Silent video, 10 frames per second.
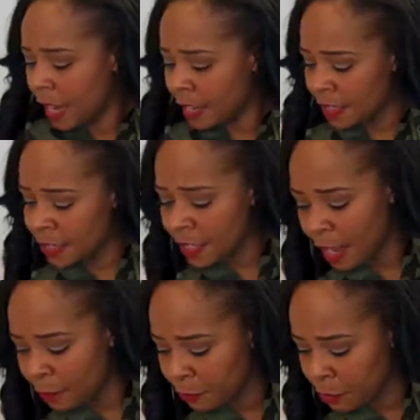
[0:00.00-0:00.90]
Another
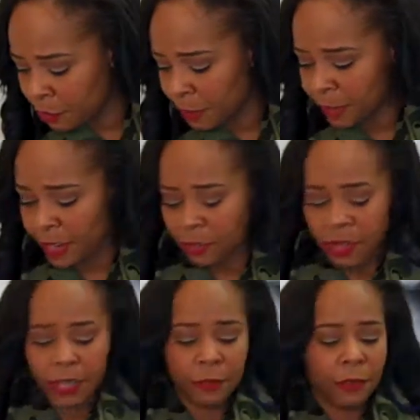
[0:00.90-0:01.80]
helpful trick that
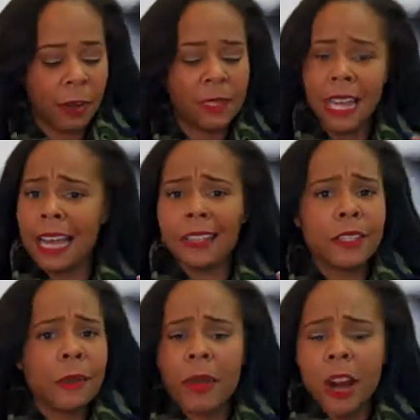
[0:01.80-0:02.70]
you can get from is, I got
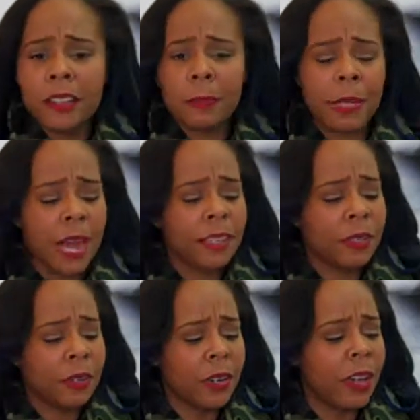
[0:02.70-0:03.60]
this from an art supply
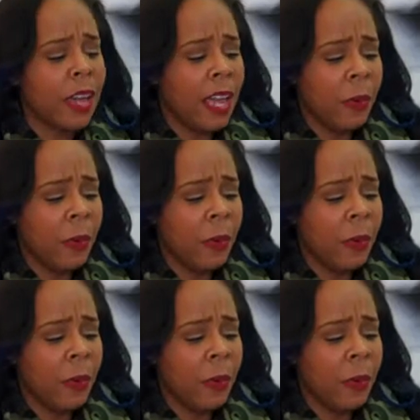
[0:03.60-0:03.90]
store,